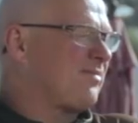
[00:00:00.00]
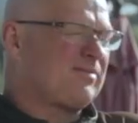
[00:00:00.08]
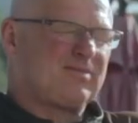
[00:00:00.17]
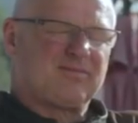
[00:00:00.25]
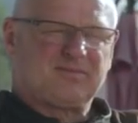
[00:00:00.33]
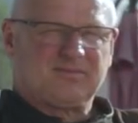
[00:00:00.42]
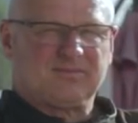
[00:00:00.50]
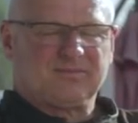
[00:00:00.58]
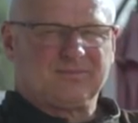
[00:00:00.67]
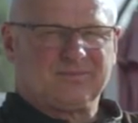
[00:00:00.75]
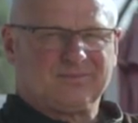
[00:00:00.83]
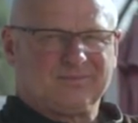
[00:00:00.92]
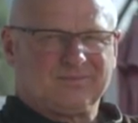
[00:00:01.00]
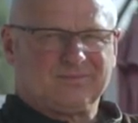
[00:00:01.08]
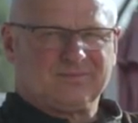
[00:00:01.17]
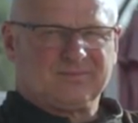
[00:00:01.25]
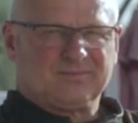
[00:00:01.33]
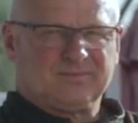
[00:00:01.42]

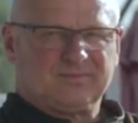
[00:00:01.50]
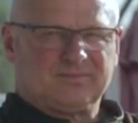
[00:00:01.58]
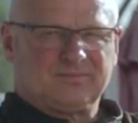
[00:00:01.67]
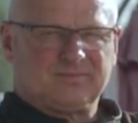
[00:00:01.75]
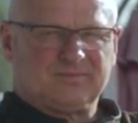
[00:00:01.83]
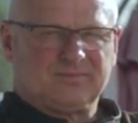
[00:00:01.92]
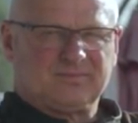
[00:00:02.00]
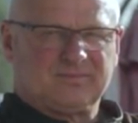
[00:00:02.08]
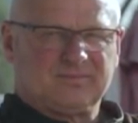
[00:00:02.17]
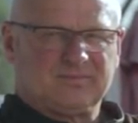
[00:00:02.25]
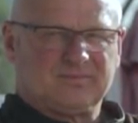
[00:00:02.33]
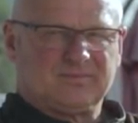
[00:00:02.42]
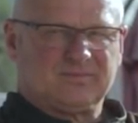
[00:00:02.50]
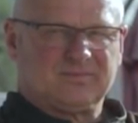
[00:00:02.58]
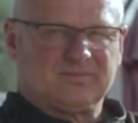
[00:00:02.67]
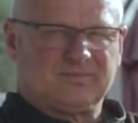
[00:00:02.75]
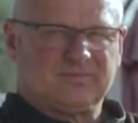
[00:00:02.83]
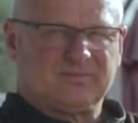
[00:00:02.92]

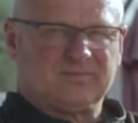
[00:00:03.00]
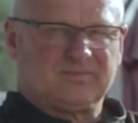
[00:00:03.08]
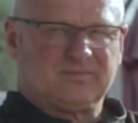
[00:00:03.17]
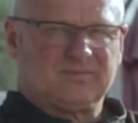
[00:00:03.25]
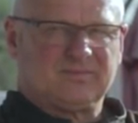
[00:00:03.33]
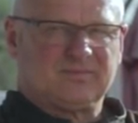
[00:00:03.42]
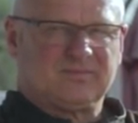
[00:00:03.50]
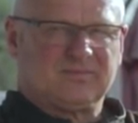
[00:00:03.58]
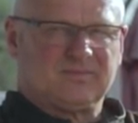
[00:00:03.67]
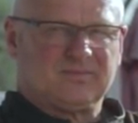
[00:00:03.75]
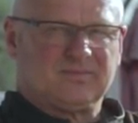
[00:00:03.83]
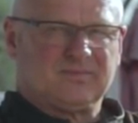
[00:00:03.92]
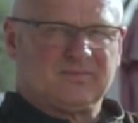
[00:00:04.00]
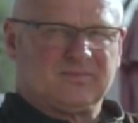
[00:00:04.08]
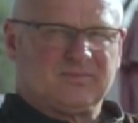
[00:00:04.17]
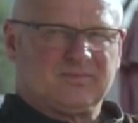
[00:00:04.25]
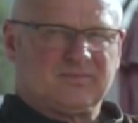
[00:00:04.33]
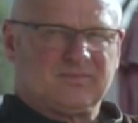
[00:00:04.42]

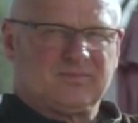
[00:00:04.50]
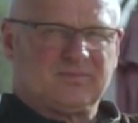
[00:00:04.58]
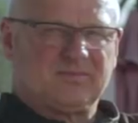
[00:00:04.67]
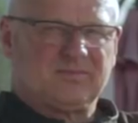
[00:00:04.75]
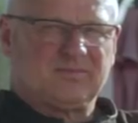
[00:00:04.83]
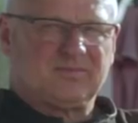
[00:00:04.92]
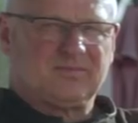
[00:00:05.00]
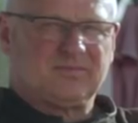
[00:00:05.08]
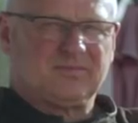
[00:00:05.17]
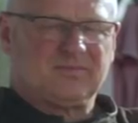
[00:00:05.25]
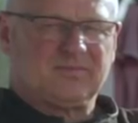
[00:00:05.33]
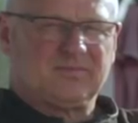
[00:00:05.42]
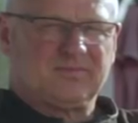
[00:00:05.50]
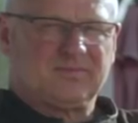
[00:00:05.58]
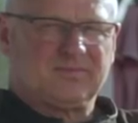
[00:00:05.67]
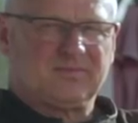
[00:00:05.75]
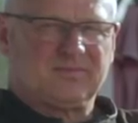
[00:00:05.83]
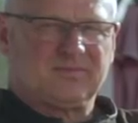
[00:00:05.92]

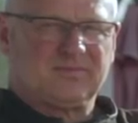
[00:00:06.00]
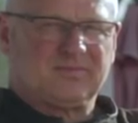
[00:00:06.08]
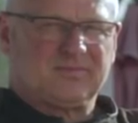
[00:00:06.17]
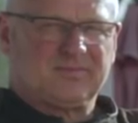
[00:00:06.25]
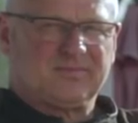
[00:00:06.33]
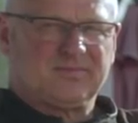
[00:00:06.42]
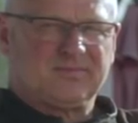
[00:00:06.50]
This person isn't speaking.